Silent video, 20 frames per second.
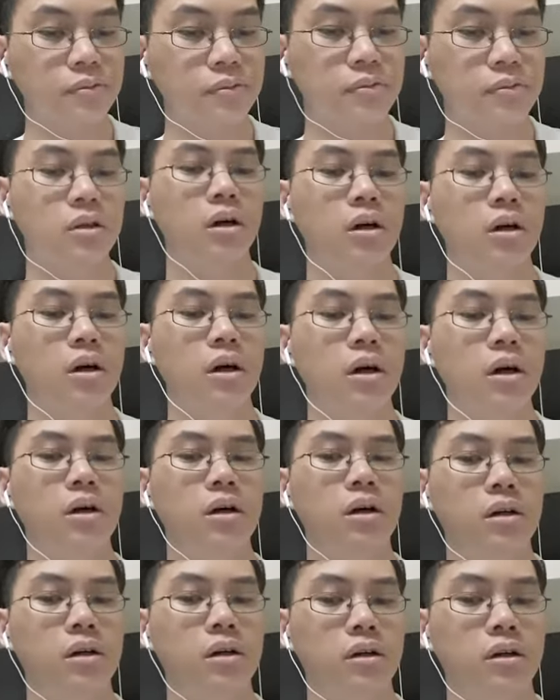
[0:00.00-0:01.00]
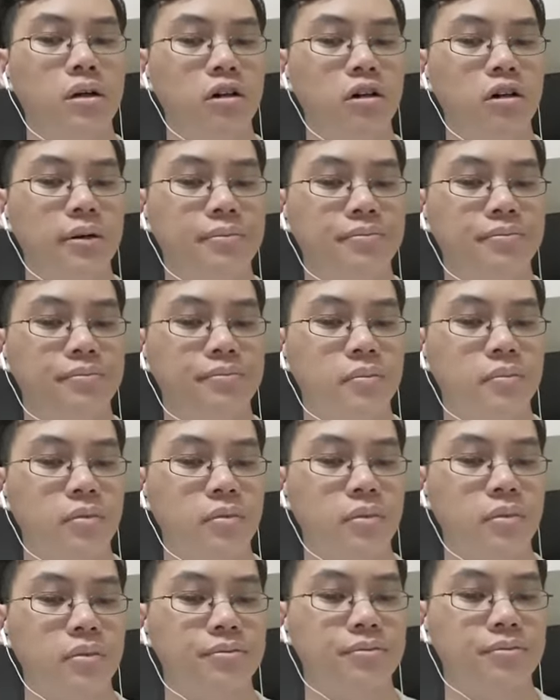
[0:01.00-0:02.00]
Ah, alright.
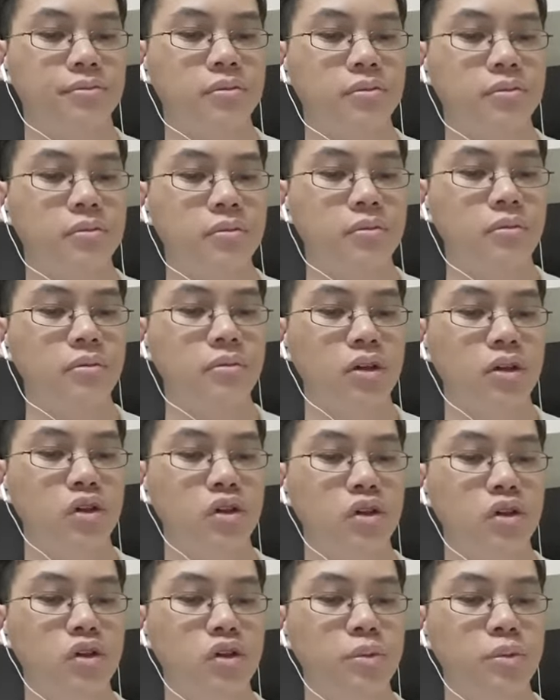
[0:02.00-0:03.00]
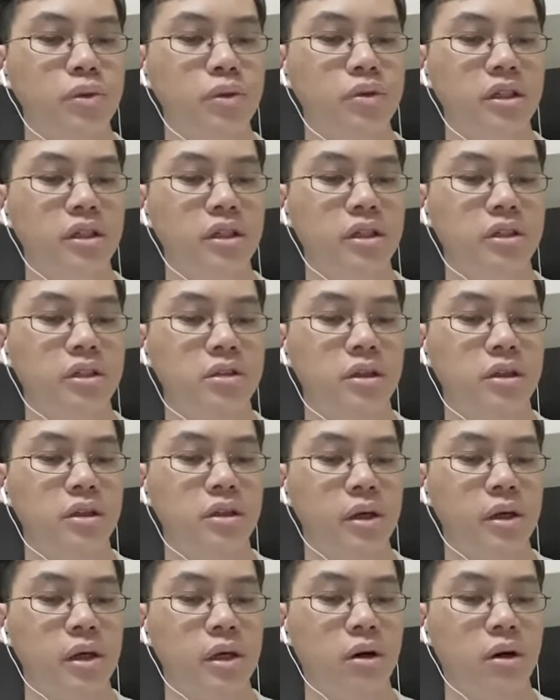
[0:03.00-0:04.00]
Your crew mutinies. They
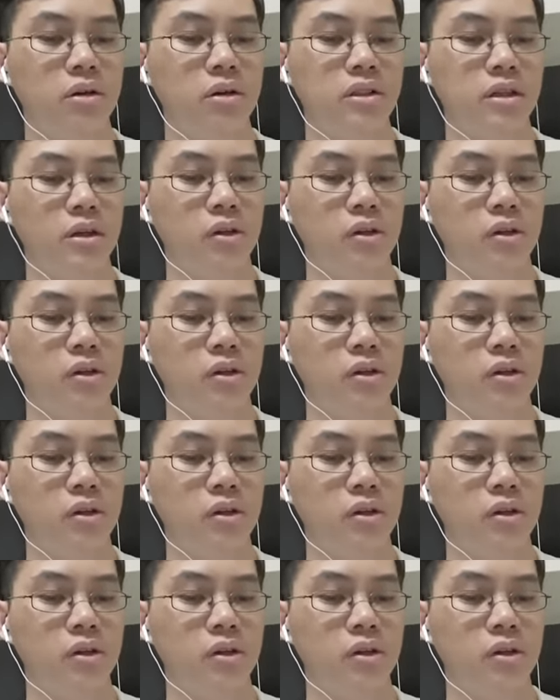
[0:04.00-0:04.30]
become hostile to the